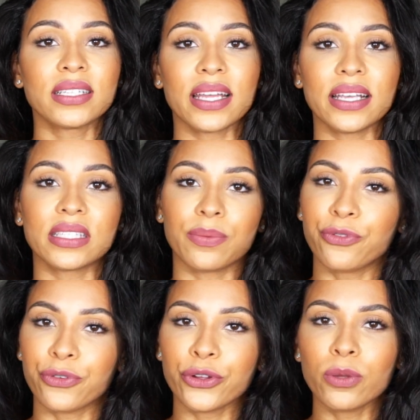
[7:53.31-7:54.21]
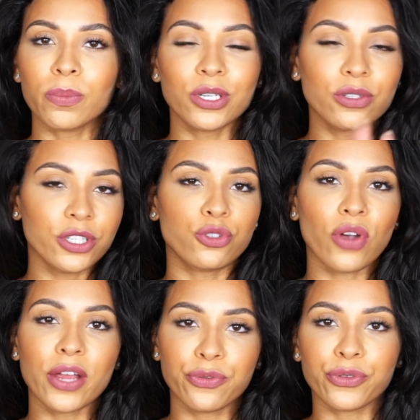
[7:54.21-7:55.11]
take some fruit, but usually
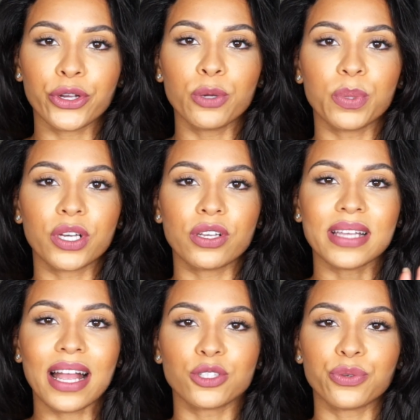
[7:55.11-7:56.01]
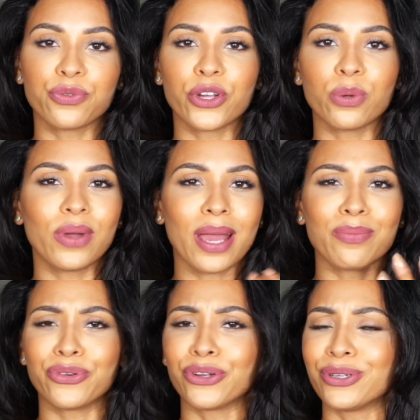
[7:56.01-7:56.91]
dried fruit because actual fruit will
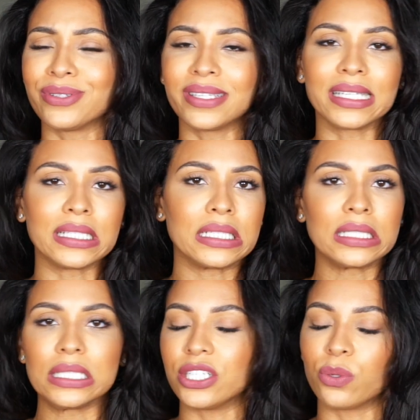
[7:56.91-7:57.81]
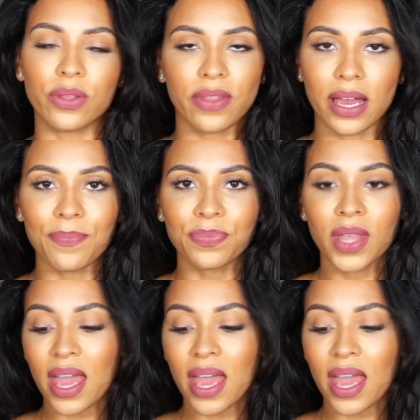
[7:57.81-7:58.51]
get bruised and you don't want that.